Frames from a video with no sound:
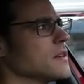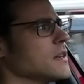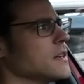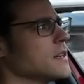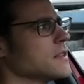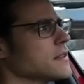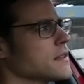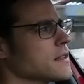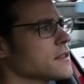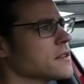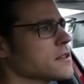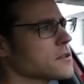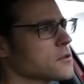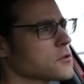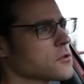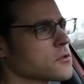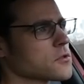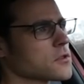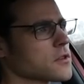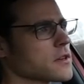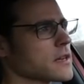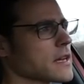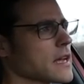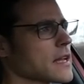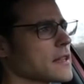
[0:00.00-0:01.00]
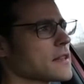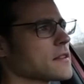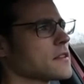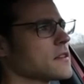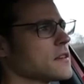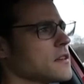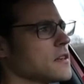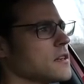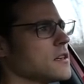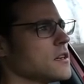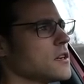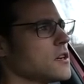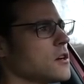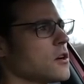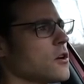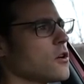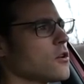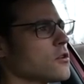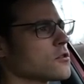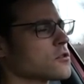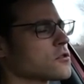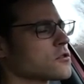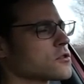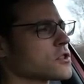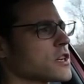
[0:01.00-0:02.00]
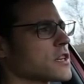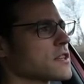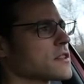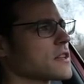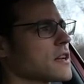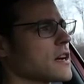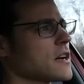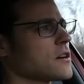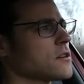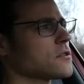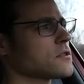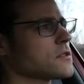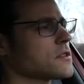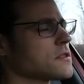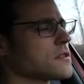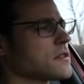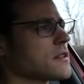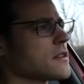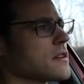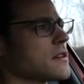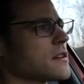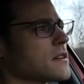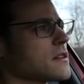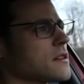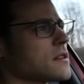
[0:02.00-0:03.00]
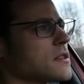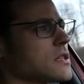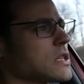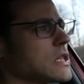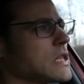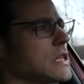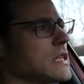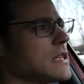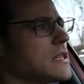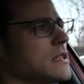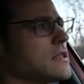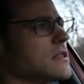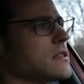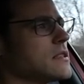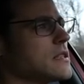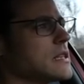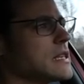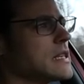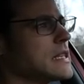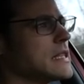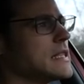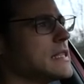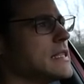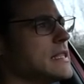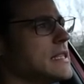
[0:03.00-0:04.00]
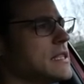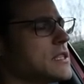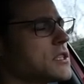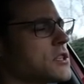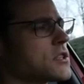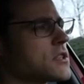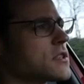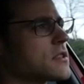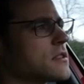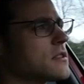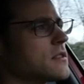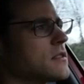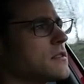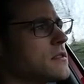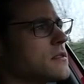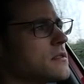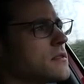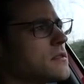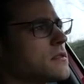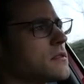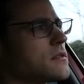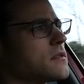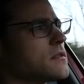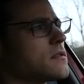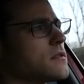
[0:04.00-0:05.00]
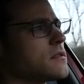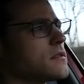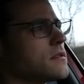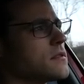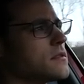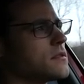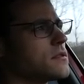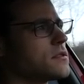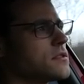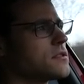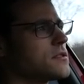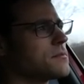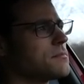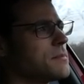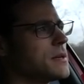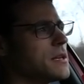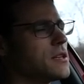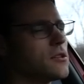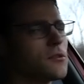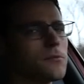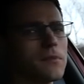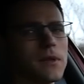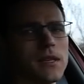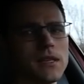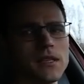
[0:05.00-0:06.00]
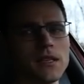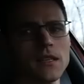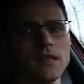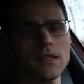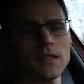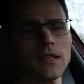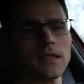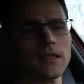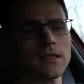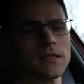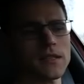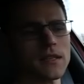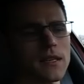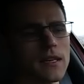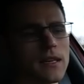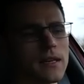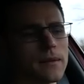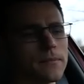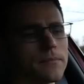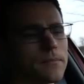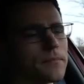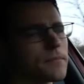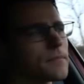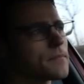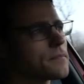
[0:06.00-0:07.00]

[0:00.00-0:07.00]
And then you can again also check out the digital speedometer that time.